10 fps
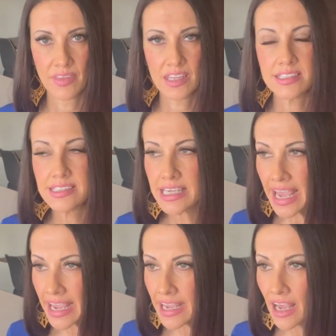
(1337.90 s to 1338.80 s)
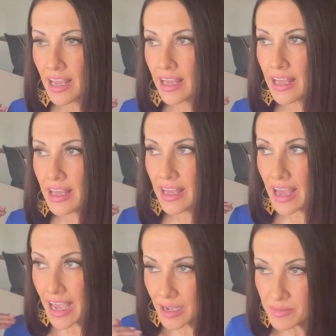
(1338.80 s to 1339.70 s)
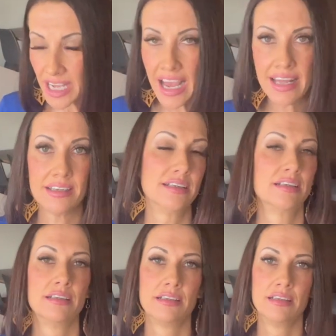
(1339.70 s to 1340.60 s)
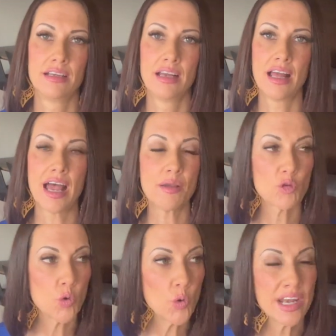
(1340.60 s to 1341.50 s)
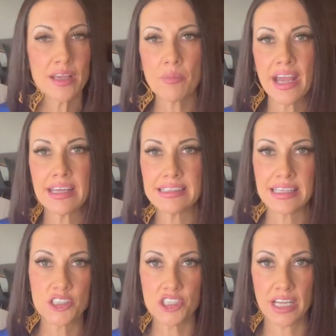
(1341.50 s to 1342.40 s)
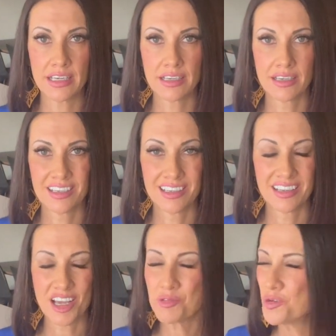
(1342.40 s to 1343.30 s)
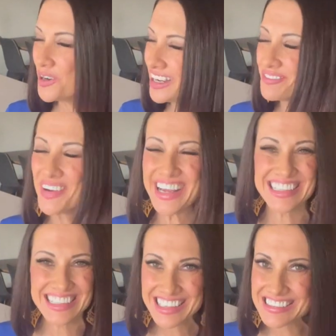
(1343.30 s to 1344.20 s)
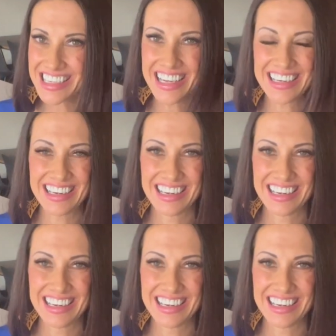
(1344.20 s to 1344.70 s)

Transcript: Say, I'm done. I'm quitting my addiction. I'm quitting my addiction